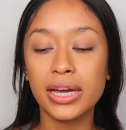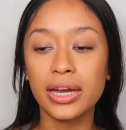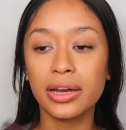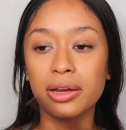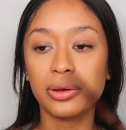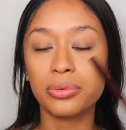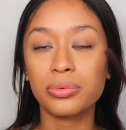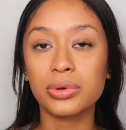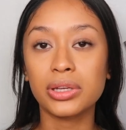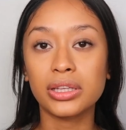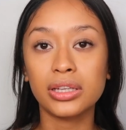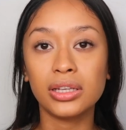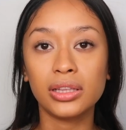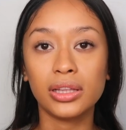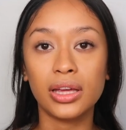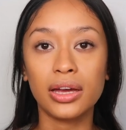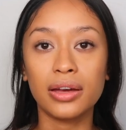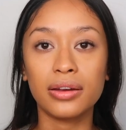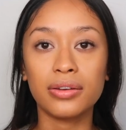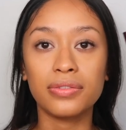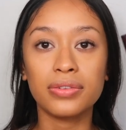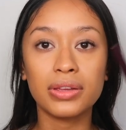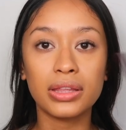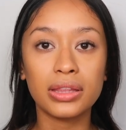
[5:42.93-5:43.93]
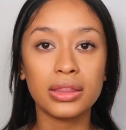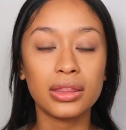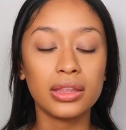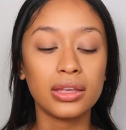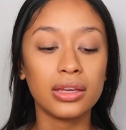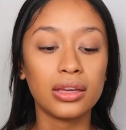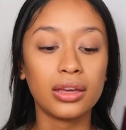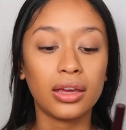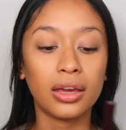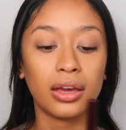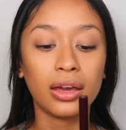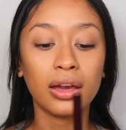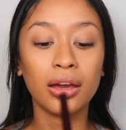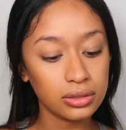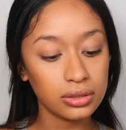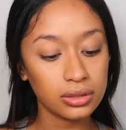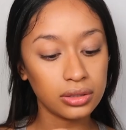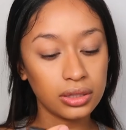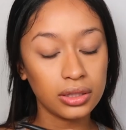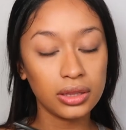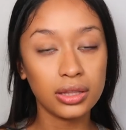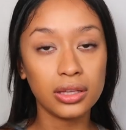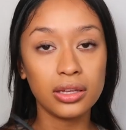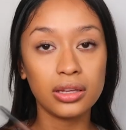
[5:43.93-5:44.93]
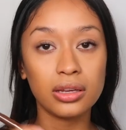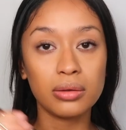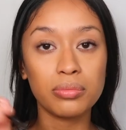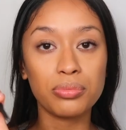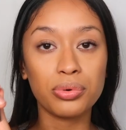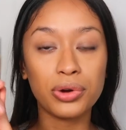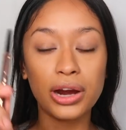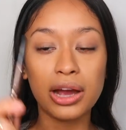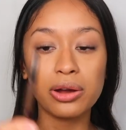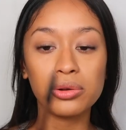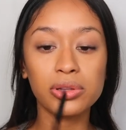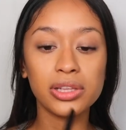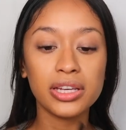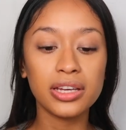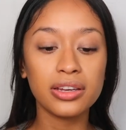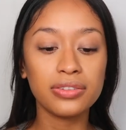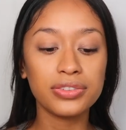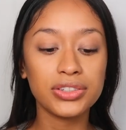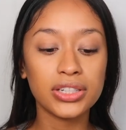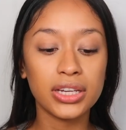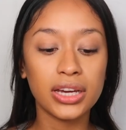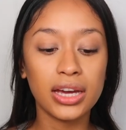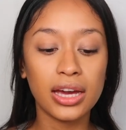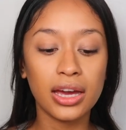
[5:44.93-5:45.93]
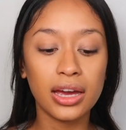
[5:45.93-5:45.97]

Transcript: I really love the, the brow lift.